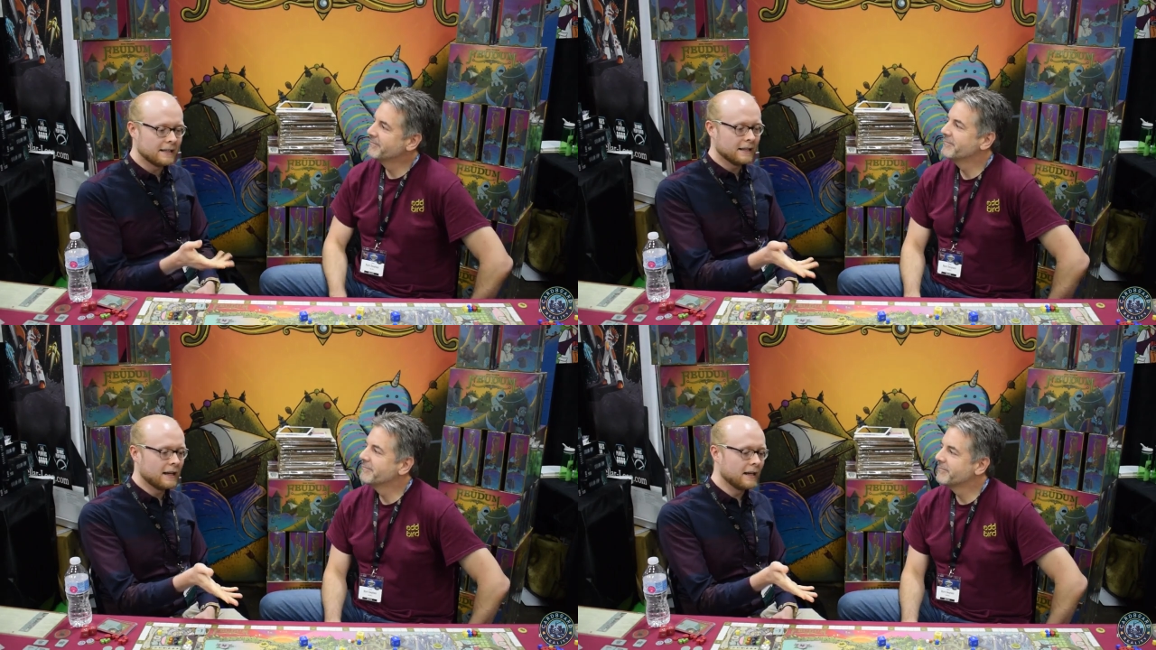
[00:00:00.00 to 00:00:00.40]

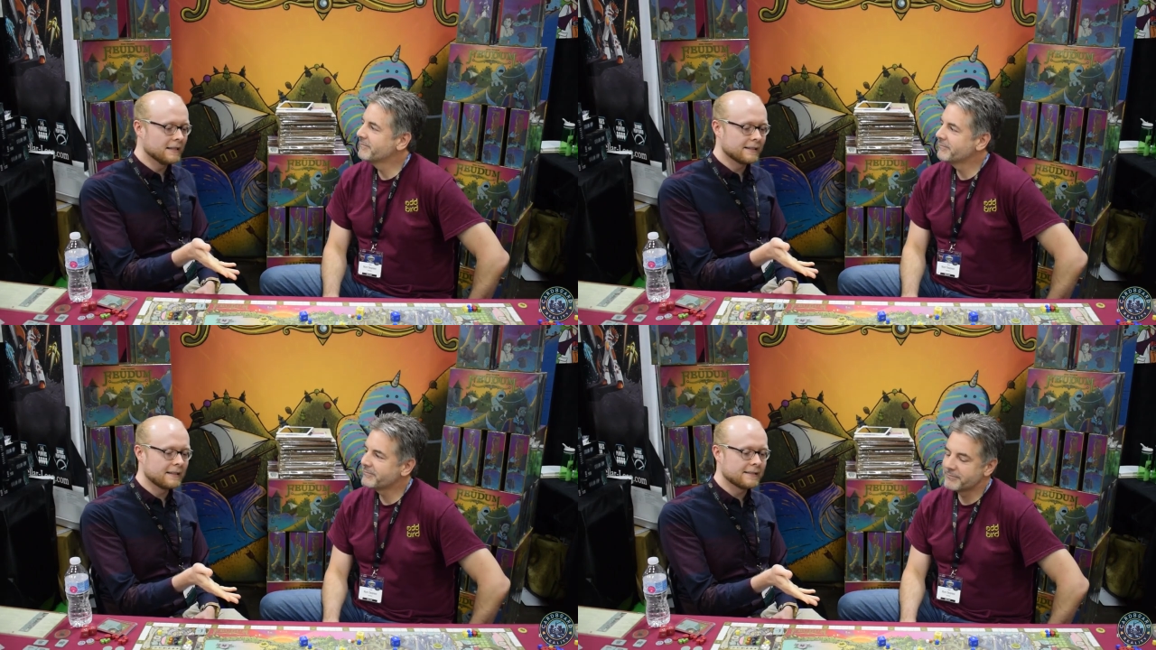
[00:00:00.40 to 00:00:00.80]
Speaker 1: He
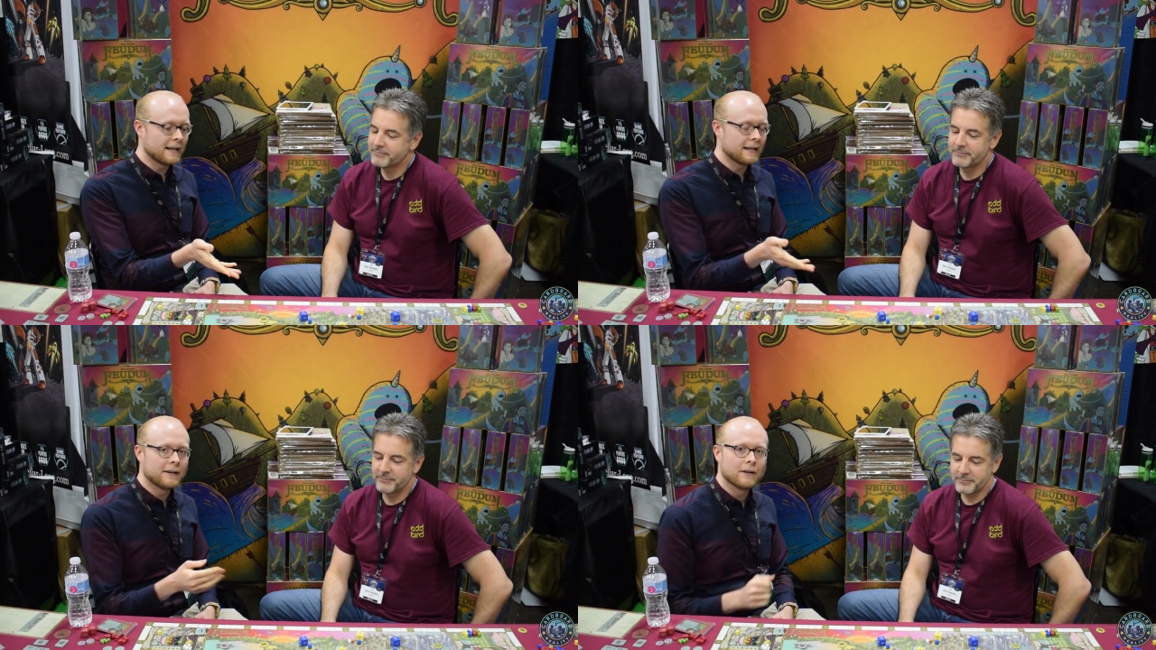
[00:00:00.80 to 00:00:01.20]
uh, is the
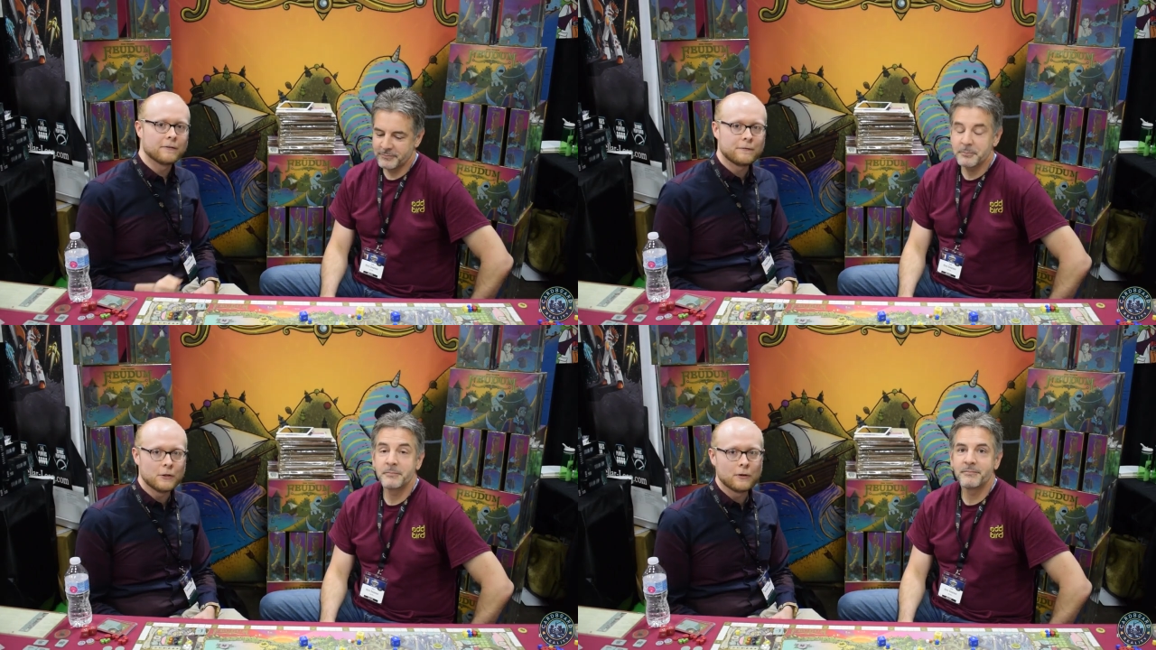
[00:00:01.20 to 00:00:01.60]

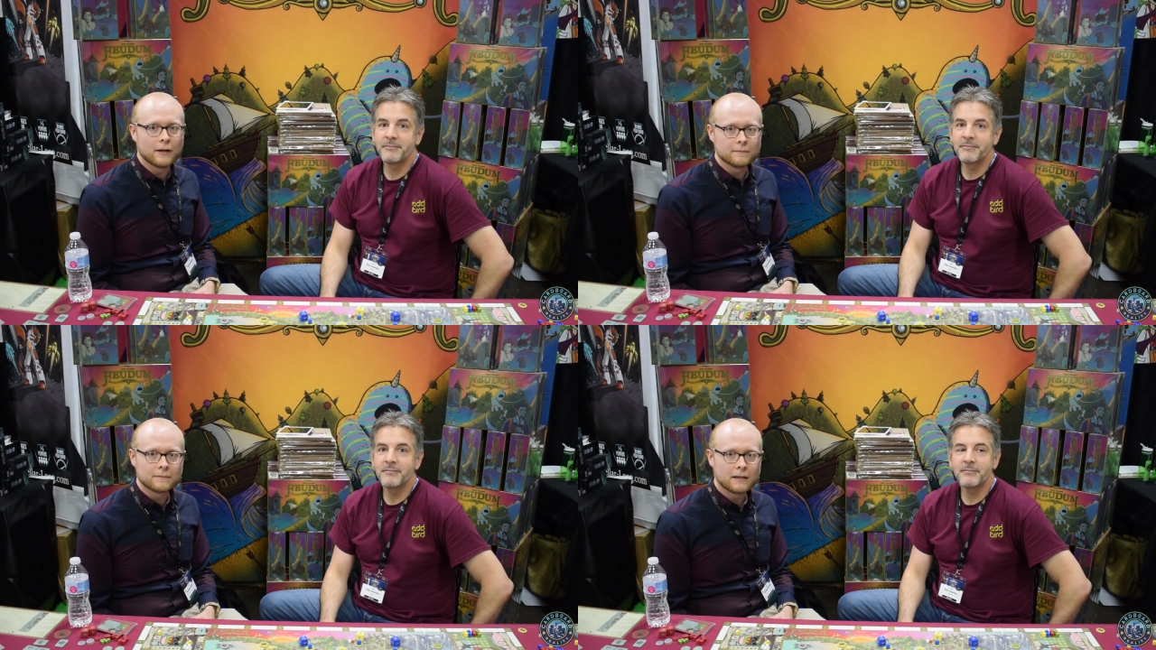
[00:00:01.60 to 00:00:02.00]
designer of
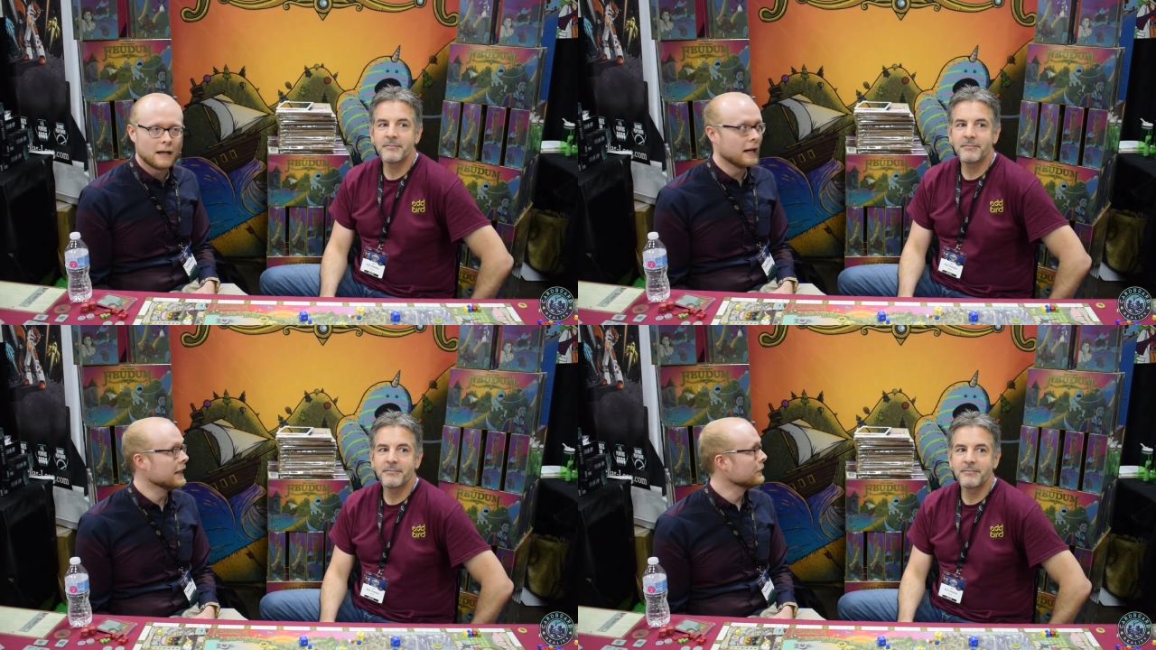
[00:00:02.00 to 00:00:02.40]
Feudum.
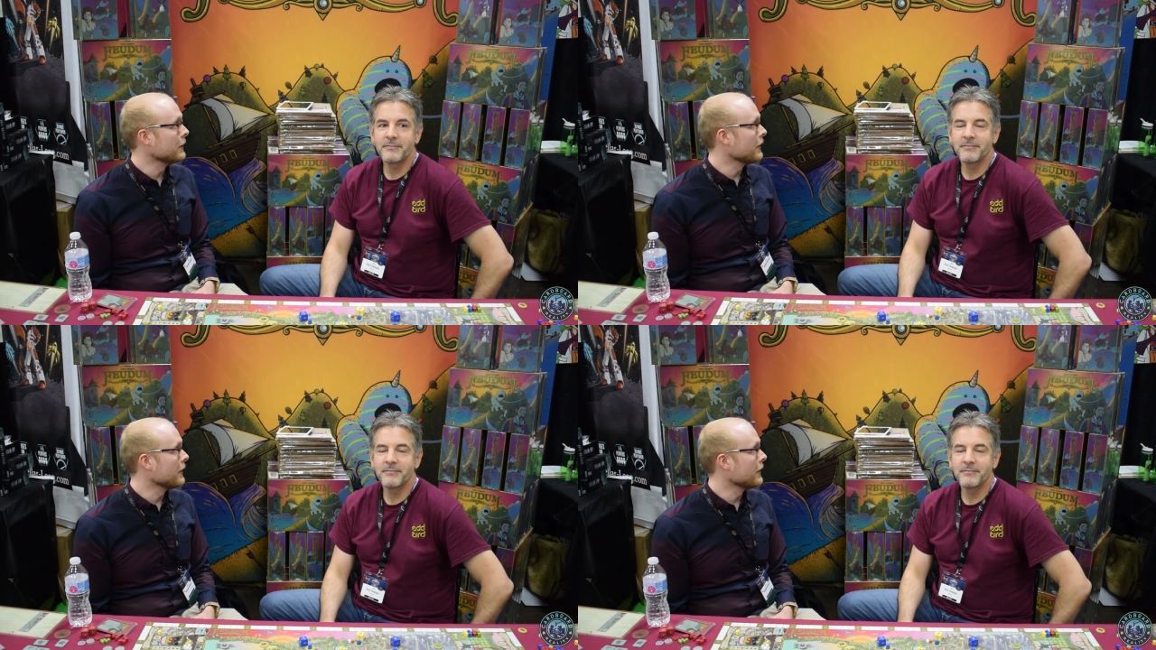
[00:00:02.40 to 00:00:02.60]
Uh, he's with